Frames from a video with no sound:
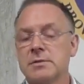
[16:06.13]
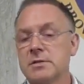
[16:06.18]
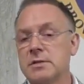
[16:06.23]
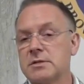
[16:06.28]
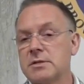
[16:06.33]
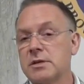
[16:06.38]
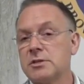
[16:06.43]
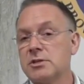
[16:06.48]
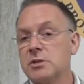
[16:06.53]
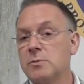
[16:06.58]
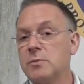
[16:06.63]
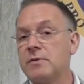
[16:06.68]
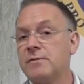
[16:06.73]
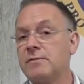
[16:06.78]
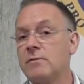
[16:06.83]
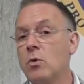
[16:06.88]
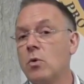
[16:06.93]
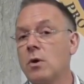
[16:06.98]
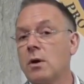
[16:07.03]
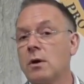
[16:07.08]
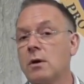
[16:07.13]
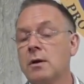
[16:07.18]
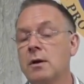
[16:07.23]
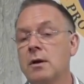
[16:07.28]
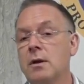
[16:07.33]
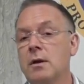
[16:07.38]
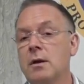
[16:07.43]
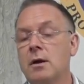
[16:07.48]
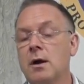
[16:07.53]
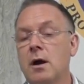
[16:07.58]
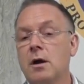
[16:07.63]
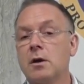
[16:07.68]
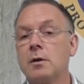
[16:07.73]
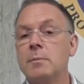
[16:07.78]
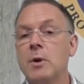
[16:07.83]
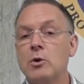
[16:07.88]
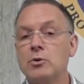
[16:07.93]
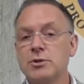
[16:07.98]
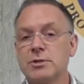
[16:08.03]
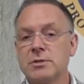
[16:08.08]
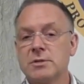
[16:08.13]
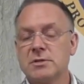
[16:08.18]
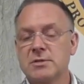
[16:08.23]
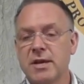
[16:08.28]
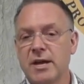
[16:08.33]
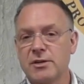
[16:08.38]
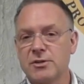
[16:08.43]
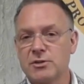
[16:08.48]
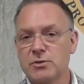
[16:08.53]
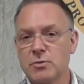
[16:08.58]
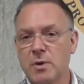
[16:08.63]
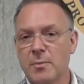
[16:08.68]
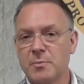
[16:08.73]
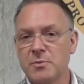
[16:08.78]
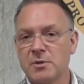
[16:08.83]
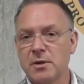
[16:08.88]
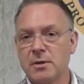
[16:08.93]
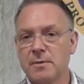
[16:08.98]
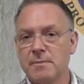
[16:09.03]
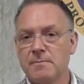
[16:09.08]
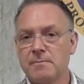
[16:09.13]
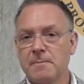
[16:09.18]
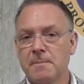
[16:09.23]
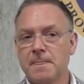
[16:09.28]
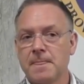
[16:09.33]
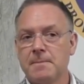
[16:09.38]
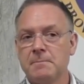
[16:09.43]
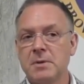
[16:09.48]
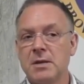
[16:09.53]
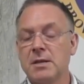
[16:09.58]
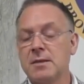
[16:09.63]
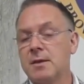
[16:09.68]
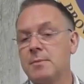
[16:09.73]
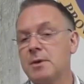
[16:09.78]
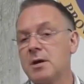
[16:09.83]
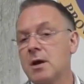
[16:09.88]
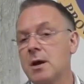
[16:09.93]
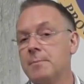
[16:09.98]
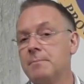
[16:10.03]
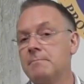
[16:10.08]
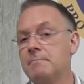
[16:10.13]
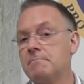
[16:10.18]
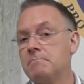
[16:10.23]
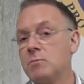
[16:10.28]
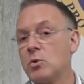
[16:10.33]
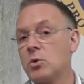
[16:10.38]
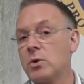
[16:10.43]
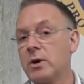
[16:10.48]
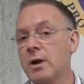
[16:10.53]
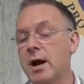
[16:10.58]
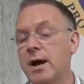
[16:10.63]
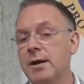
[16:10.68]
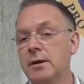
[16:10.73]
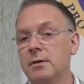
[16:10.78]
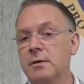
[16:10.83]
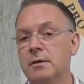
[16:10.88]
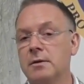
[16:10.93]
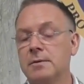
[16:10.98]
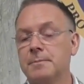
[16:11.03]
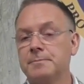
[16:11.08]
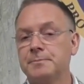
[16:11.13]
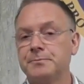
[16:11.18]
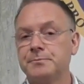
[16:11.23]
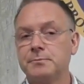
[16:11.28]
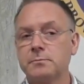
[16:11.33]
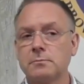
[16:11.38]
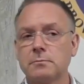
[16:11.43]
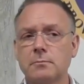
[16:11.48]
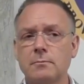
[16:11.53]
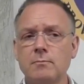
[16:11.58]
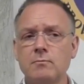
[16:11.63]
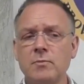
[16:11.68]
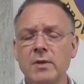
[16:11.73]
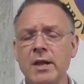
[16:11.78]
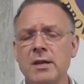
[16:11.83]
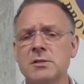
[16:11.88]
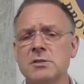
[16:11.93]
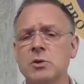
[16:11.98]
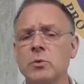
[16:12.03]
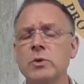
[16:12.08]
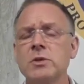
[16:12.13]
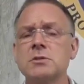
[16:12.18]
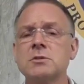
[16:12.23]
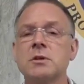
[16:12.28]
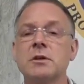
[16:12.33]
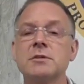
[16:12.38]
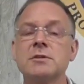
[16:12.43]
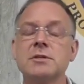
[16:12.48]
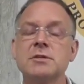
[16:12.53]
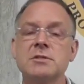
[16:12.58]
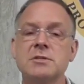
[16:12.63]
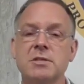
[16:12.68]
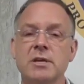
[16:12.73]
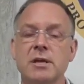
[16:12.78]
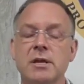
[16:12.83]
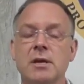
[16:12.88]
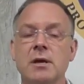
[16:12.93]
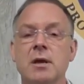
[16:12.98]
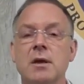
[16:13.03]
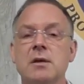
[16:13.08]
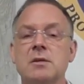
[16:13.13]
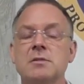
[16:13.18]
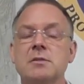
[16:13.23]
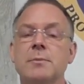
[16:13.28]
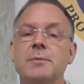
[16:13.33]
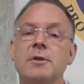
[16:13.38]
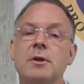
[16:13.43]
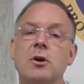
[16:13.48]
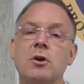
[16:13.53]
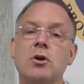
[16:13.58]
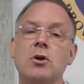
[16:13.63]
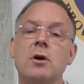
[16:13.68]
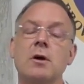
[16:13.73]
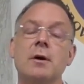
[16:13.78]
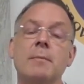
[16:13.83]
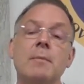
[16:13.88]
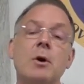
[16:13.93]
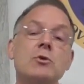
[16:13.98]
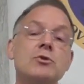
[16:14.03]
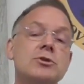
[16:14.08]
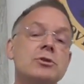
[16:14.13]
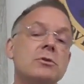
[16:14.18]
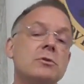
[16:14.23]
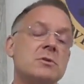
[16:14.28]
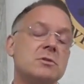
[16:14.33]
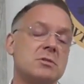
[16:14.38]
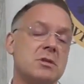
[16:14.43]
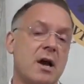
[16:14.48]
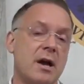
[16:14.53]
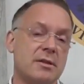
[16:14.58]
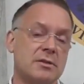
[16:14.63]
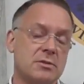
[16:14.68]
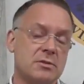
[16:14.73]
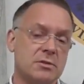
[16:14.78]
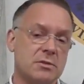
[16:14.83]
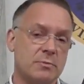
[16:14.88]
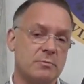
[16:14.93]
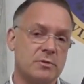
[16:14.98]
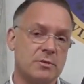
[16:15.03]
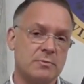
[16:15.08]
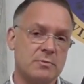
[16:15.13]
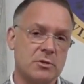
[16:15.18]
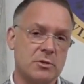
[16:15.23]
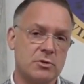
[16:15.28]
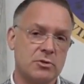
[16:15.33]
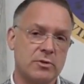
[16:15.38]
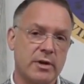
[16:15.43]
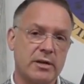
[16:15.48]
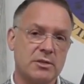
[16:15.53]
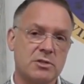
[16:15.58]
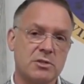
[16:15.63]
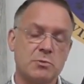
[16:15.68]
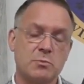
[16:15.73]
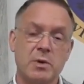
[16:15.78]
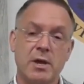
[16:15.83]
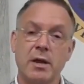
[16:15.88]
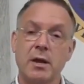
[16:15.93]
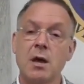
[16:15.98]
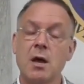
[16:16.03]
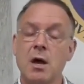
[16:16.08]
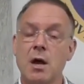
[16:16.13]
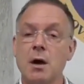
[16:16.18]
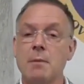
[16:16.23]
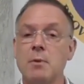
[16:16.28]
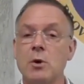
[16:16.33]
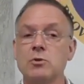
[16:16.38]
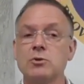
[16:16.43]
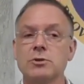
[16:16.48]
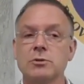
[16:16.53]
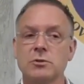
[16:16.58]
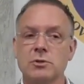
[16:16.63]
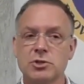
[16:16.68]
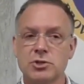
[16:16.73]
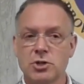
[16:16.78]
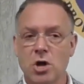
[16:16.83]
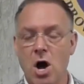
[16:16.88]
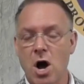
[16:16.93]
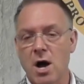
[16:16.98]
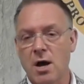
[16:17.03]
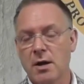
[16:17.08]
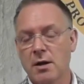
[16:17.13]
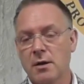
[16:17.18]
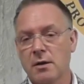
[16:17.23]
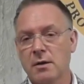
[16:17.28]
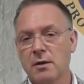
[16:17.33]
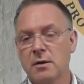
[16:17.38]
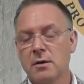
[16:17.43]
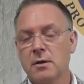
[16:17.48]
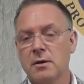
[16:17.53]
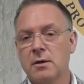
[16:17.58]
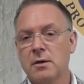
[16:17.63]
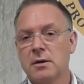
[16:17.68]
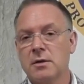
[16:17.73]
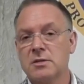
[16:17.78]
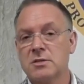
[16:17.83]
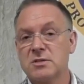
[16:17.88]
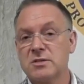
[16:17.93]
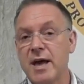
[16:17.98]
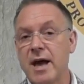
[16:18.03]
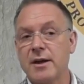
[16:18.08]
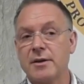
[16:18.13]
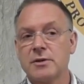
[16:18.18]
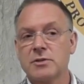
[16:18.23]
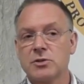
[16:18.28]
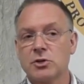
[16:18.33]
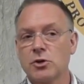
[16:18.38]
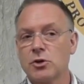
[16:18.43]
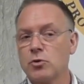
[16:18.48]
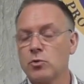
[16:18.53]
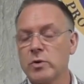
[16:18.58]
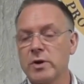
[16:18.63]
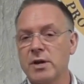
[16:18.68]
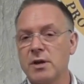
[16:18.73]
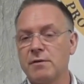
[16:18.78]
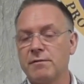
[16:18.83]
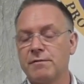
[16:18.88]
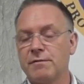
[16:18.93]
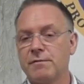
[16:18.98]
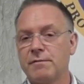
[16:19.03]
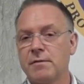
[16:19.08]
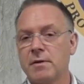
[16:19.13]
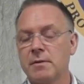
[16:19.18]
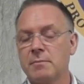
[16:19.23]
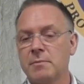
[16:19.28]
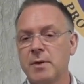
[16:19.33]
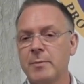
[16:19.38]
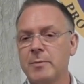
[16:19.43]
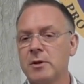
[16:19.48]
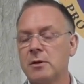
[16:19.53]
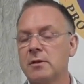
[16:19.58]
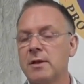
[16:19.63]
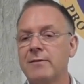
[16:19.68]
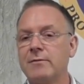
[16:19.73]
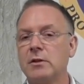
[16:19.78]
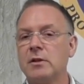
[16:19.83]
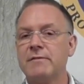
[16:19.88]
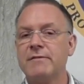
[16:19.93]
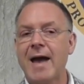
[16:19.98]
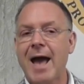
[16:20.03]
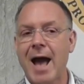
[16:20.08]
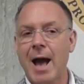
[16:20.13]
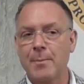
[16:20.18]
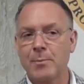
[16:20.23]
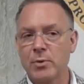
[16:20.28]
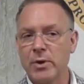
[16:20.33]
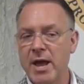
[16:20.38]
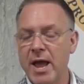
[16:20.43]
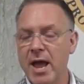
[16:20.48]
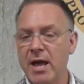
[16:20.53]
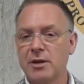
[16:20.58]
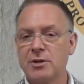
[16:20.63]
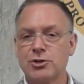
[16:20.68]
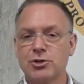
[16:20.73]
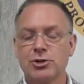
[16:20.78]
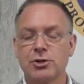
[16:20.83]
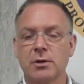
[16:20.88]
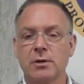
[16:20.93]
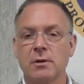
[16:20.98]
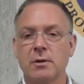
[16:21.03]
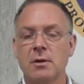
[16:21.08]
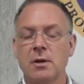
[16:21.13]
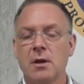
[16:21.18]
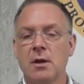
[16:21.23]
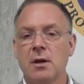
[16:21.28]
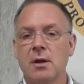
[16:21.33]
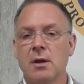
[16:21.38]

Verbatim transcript: As I said to you before, our emotions get disrupted, meaning they become more heightened. And so we start to see some of the emotional signs and symptoms of stress as being emotional shock, sadness or grief, maybe a level of apprehension,